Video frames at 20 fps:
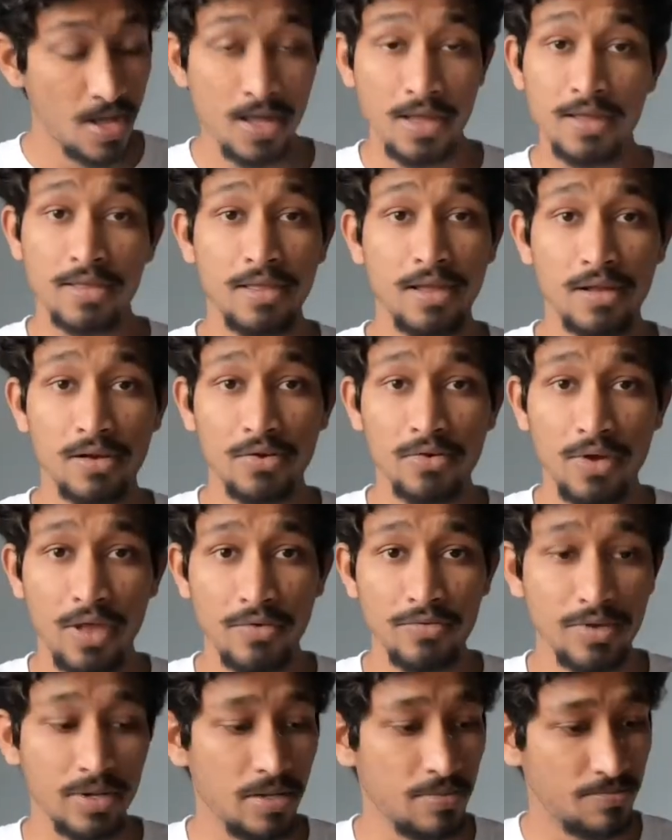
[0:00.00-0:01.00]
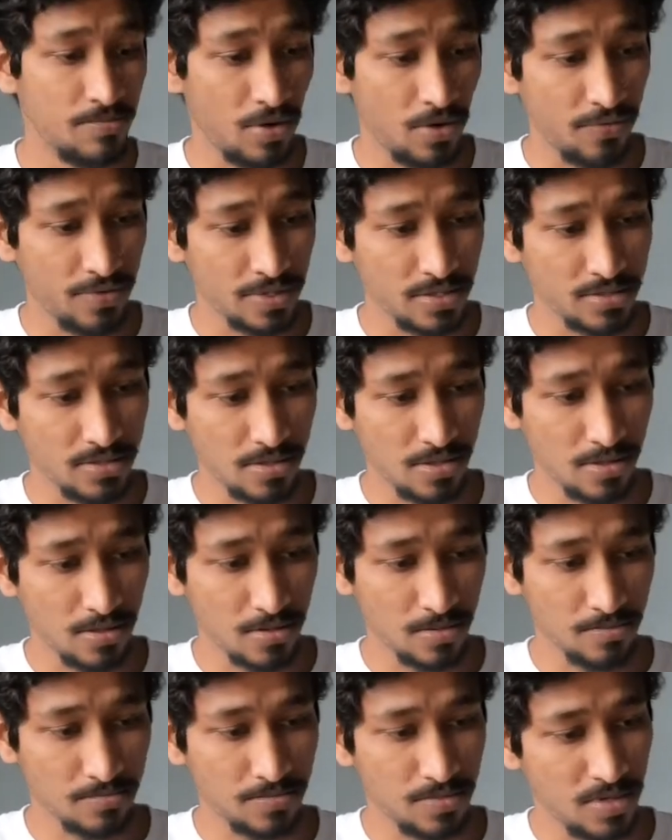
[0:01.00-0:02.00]
Yeah, I don't have any
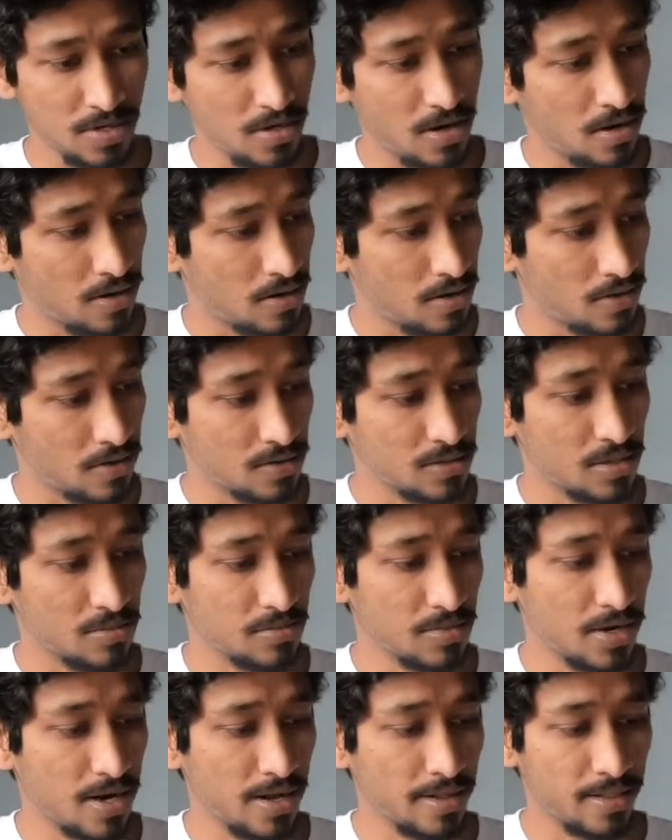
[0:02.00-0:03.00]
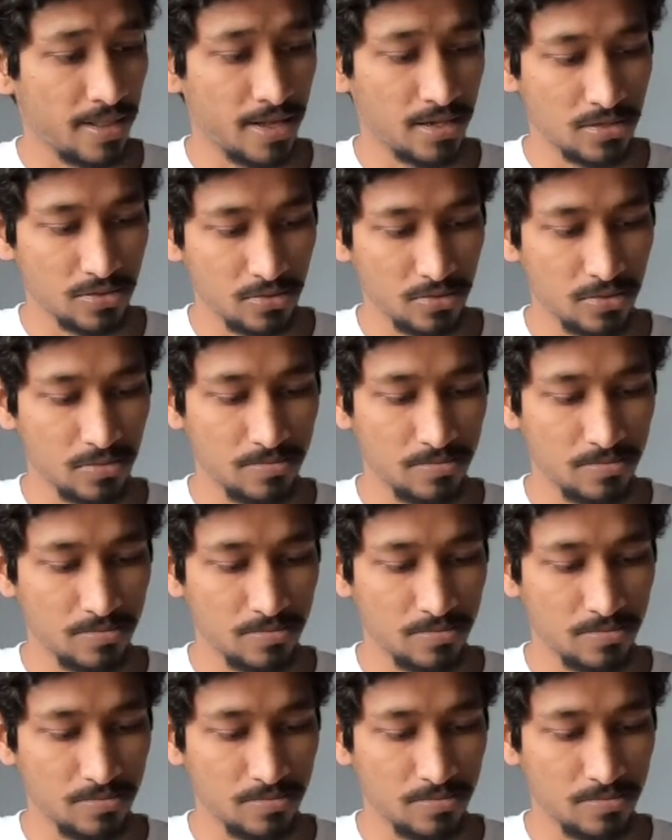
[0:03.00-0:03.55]
professional cutter or something like that, so